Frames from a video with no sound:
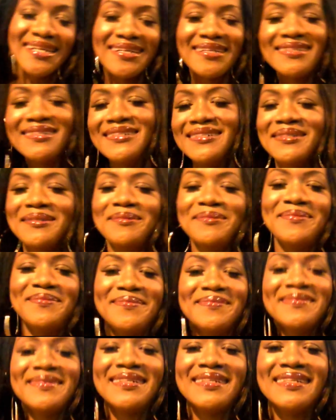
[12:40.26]
And I was like,
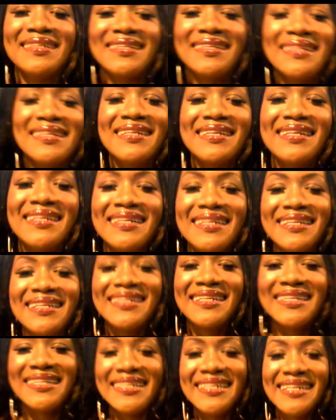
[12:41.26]
that's
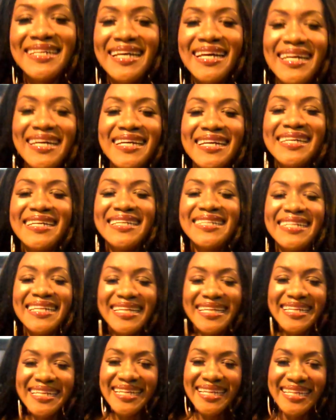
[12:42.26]
Latisha? Oh my
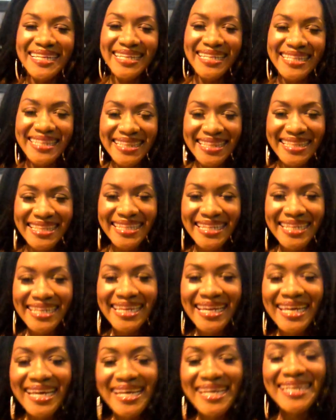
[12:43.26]
God.
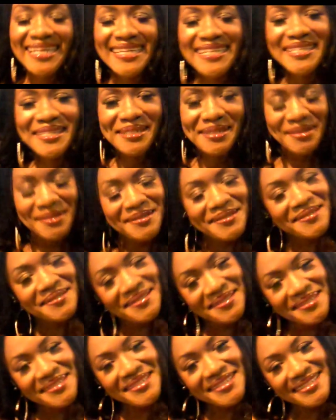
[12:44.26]
I love
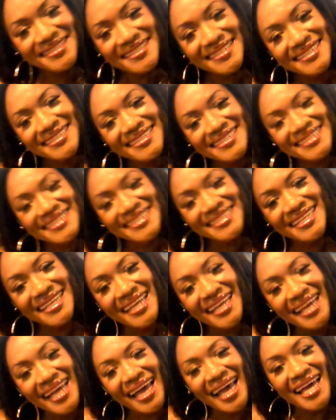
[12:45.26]
Latisha. I love you. I
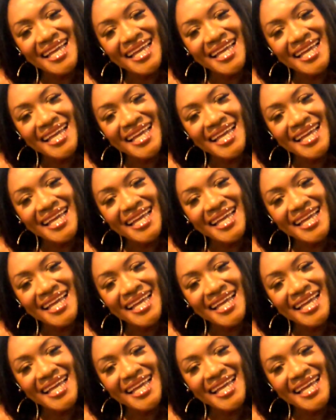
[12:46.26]
love Evie.